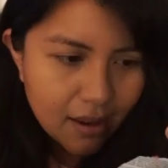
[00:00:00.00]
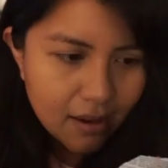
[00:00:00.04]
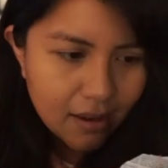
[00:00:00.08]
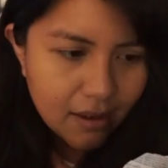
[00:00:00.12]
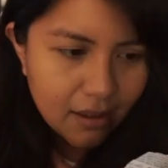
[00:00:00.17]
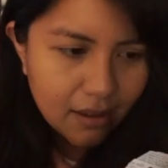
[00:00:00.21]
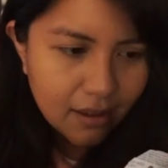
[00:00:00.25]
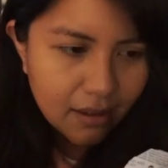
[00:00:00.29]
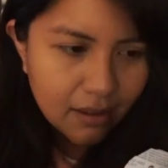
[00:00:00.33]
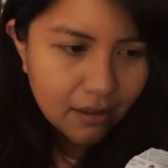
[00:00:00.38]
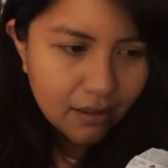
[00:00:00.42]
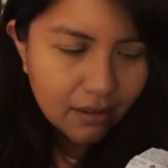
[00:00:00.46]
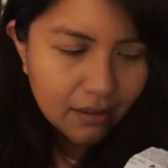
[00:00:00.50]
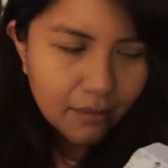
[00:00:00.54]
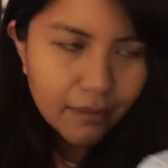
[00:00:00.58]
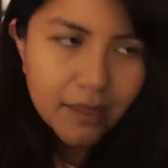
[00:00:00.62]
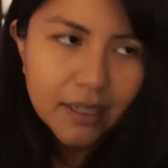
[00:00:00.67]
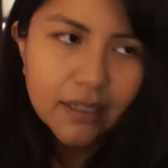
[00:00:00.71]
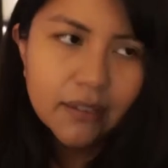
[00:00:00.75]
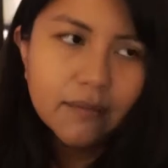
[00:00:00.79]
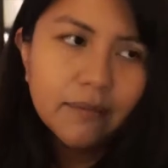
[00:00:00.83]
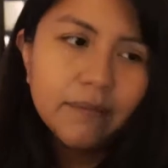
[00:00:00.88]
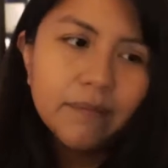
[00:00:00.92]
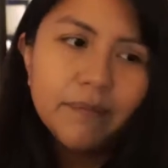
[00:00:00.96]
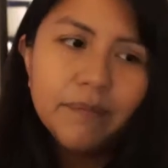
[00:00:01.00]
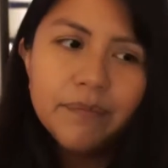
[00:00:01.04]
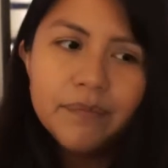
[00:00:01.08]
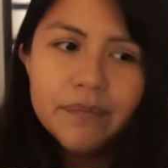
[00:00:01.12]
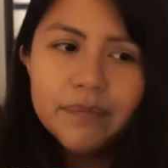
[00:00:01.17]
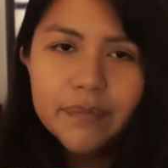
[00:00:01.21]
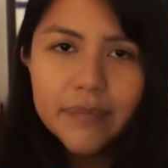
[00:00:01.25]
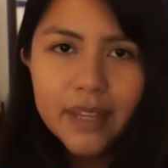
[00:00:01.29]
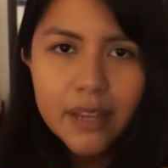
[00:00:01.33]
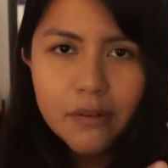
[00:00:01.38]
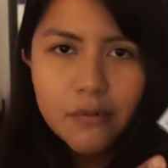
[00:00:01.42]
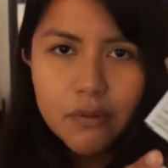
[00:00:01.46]
I mean,
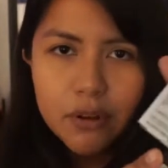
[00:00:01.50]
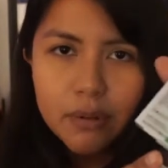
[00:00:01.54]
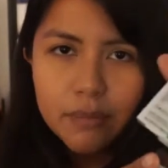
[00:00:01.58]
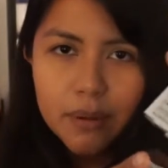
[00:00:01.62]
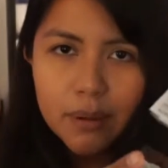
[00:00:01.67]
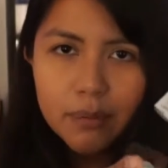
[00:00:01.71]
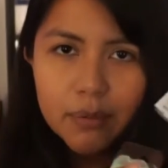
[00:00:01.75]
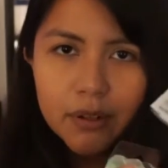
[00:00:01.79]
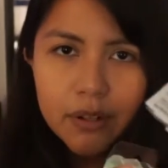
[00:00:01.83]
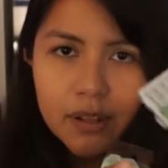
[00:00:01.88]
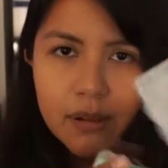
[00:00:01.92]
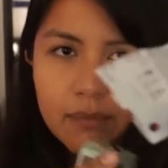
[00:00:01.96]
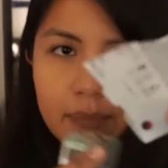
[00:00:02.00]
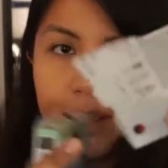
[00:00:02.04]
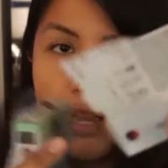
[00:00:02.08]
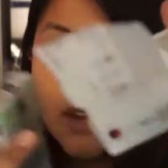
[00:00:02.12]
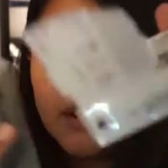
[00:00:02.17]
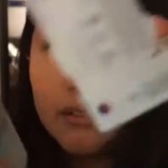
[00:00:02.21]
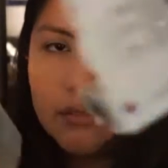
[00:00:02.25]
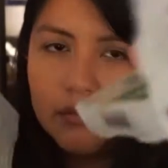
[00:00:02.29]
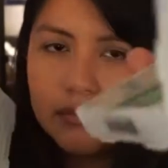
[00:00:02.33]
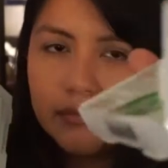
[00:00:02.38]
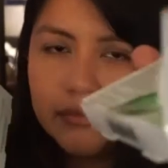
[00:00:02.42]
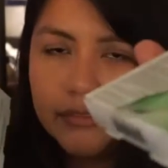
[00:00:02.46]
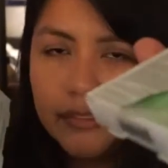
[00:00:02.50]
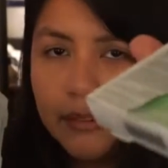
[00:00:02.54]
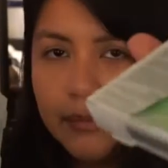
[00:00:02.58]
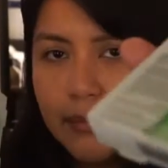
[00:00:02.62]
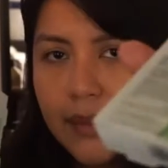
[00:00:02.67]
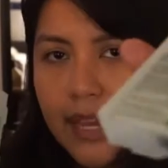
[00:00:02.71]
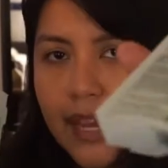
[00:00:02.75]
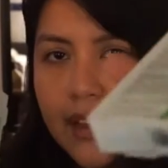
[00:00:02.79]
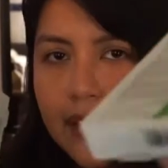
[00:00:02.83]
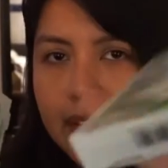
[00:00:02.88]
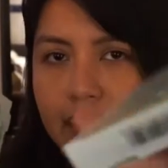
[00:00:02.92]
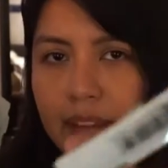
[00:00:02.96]
they wouldn't be able to come out from
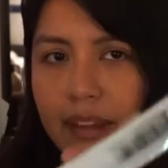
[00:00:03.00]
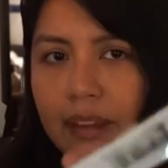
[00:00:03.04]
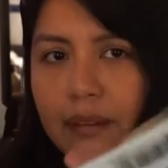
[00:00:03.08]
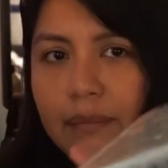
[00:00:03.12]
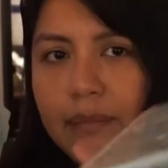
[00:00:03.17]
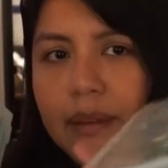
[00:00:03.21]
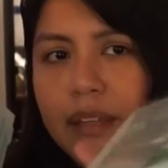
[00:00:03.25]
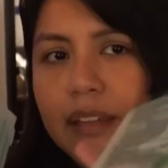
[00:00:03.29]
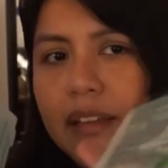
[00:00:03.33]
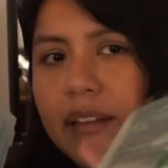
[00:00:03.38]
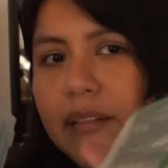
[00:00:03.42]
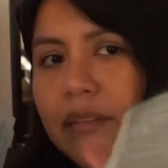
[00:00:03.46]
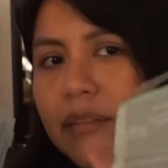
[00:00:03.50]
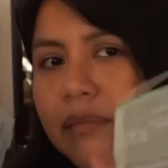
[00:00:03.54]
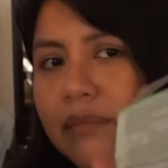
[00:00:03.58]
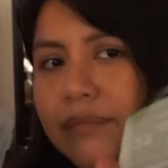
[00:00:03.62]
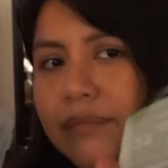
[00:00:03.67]
that thing, but